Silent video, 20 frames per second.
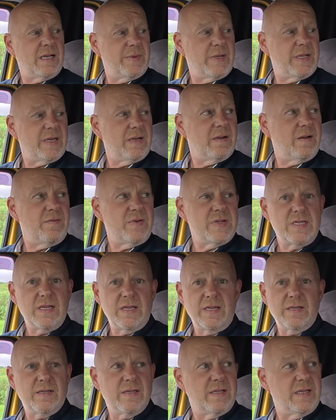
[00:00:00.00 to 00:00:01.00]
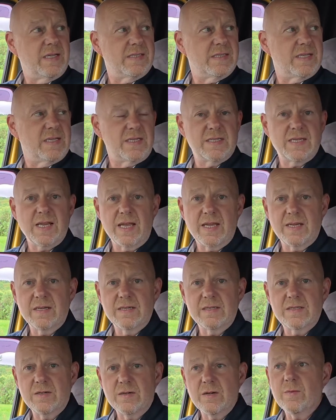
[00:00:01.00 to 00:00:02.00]
I mean, obviously it's
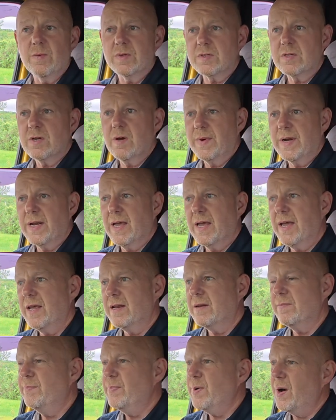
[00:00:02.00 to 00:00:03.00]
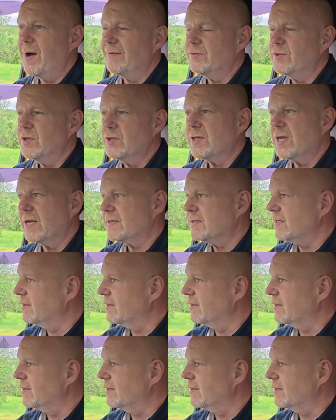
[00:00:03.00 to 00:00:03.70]
exciting to know what's coming ahead, but I've just